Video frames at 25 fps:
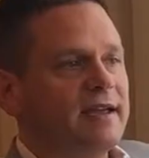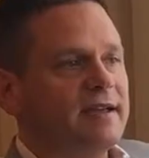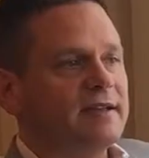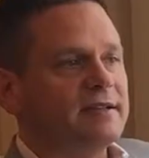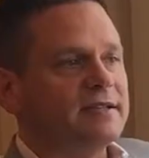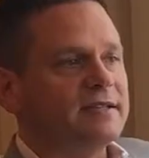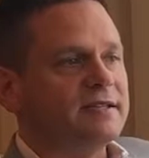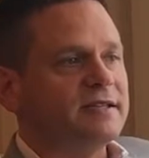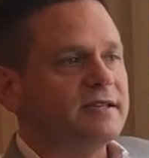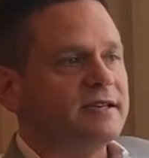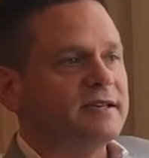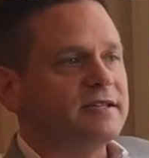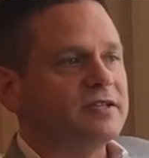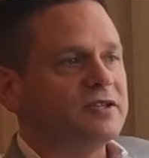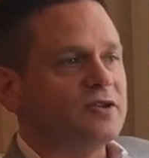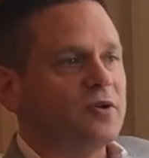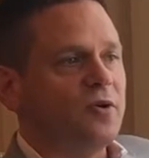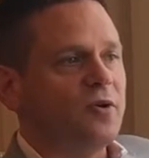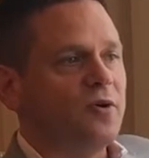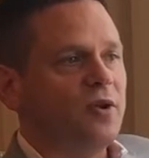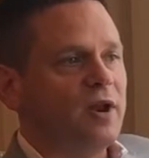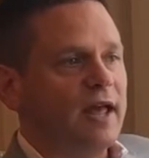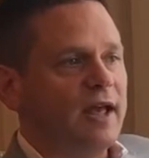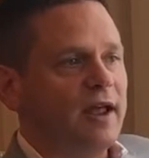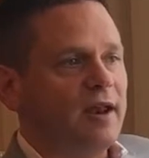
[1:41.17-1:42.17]
It's this
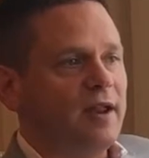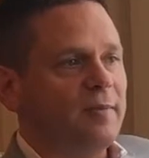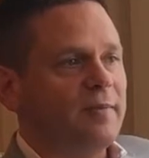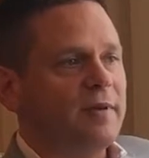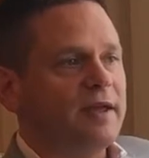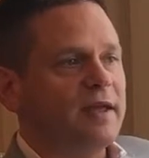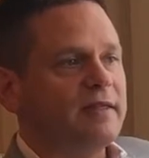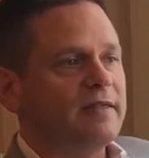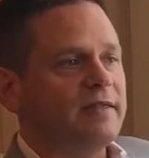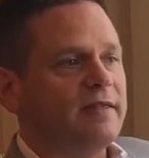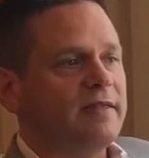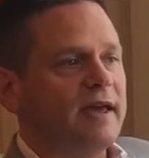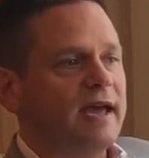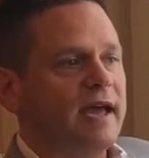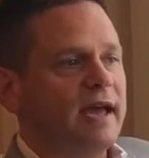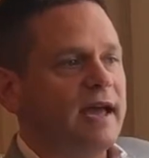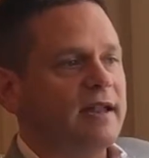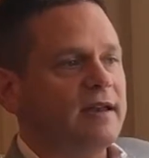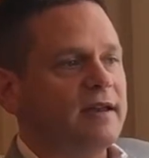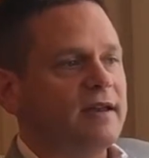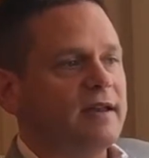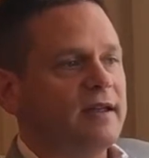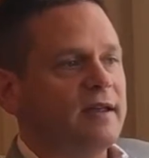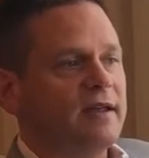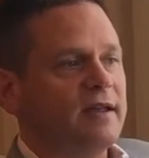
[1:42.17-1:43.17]
whole element that,
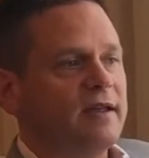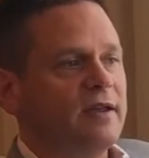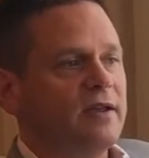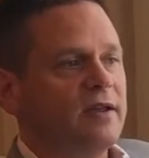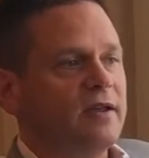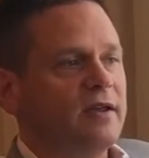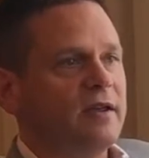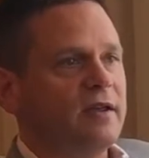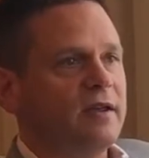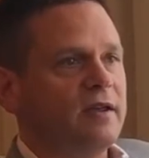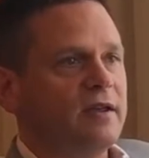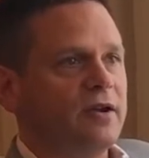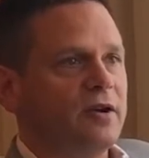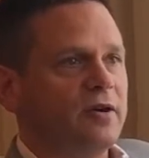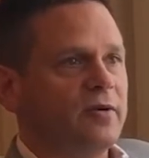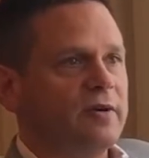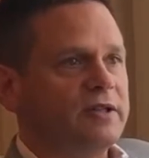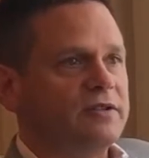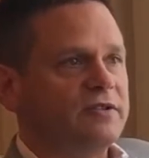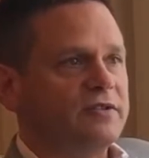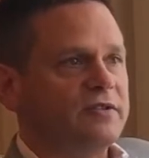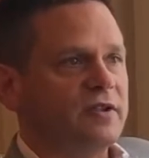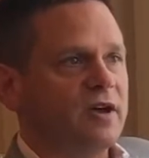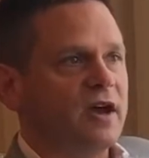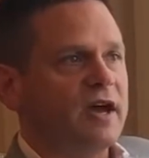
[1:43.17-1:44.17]
you know,
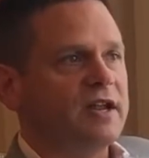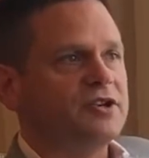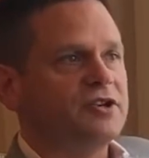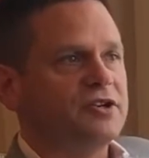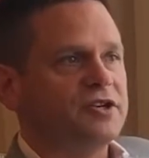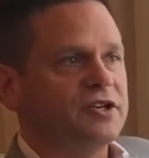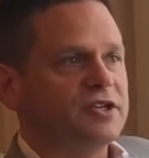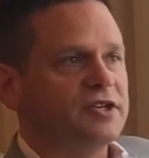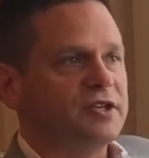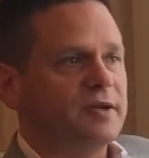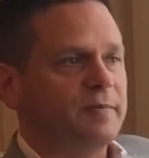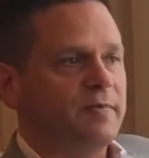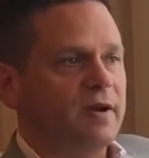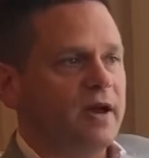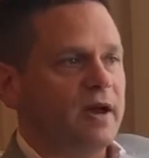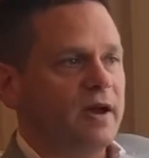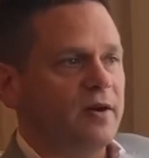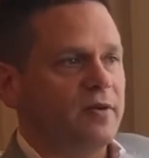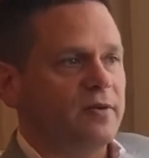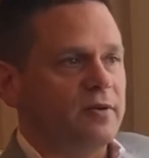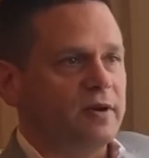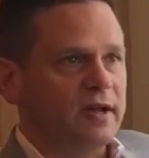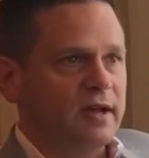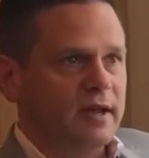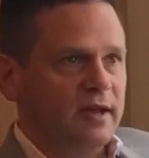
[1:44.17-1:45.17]
it's not just
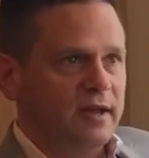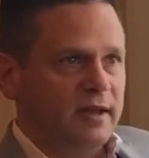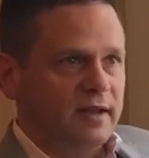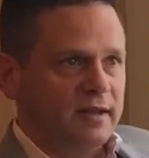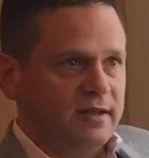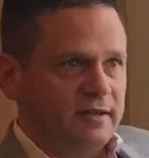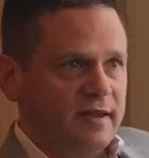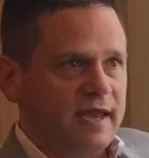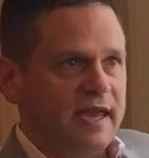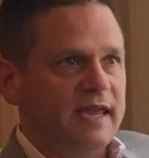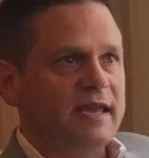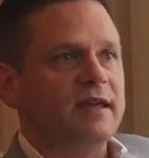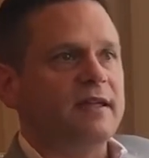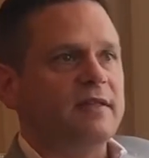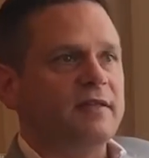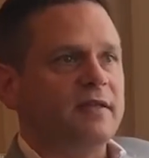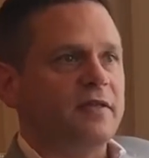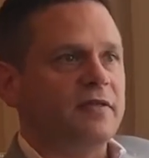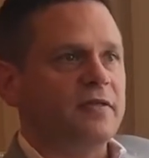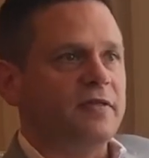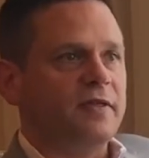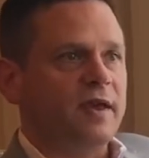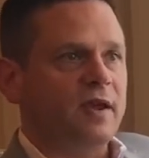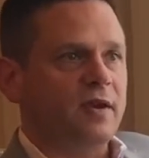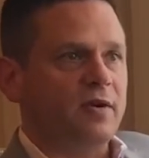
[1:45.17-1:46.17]
about taking the
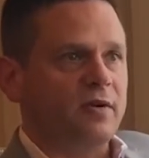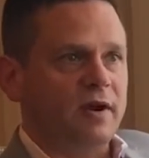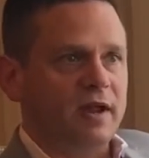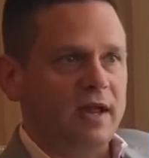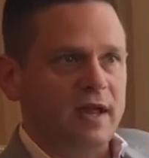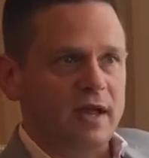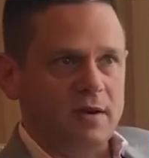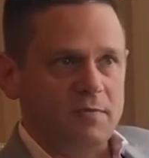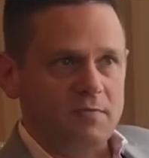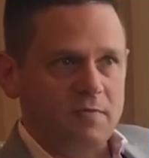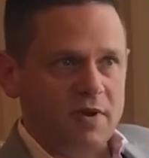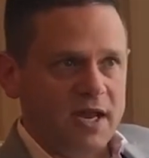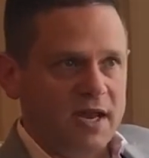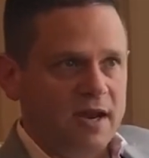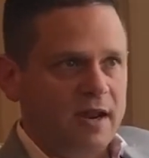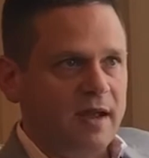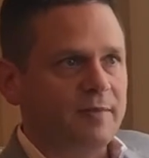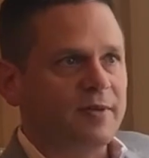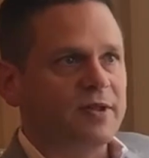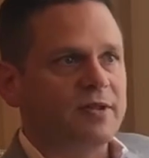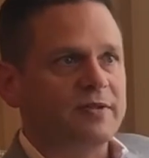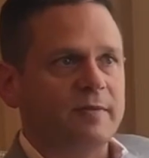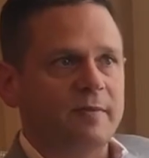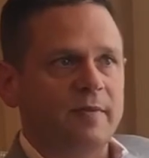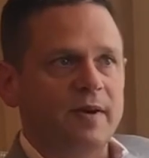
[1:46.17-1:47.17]
theory and being
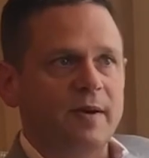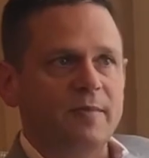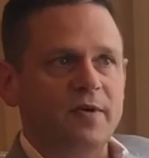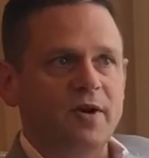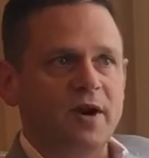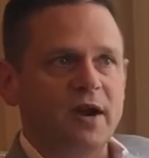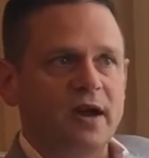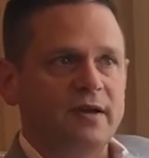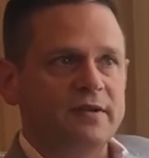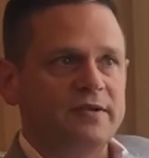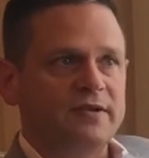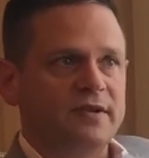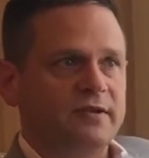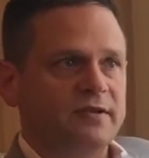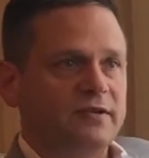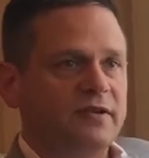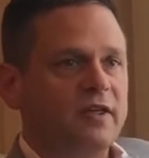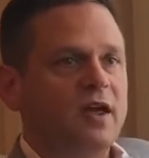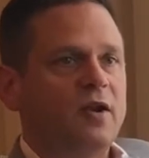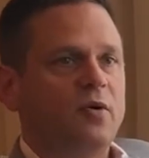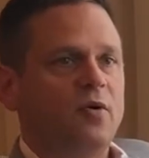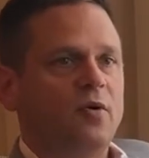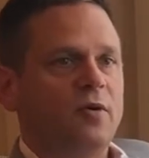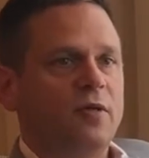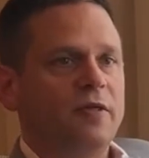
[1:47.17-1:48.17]
able to memorize. It's
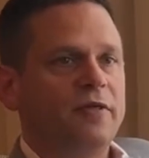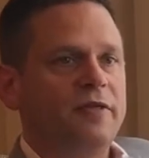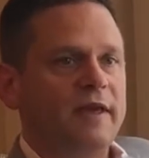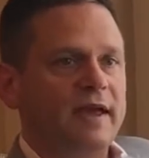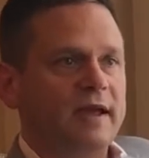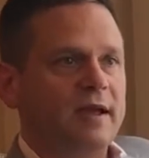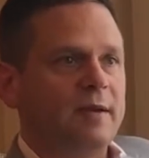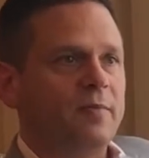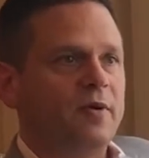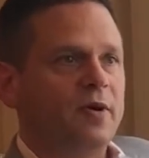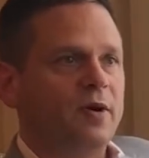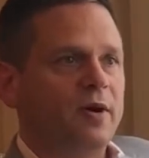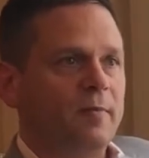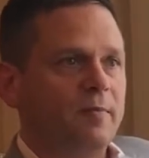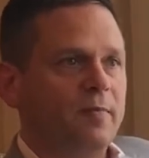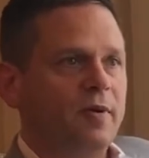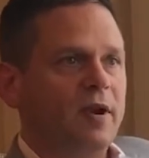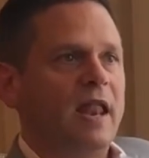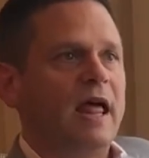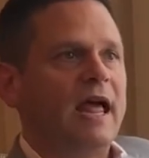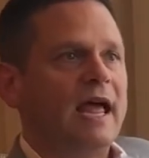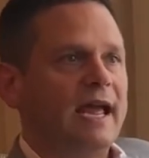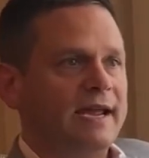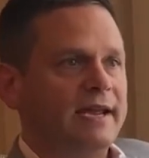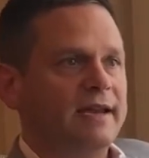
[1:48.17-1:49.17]
that whole thing about
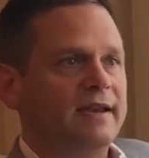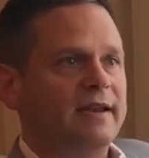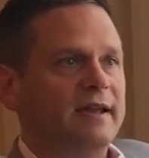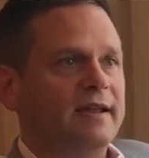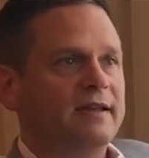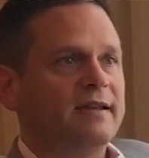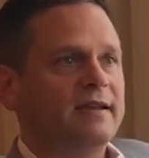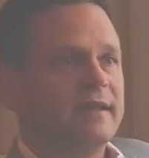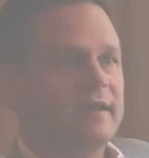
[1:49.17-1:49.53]
applying it.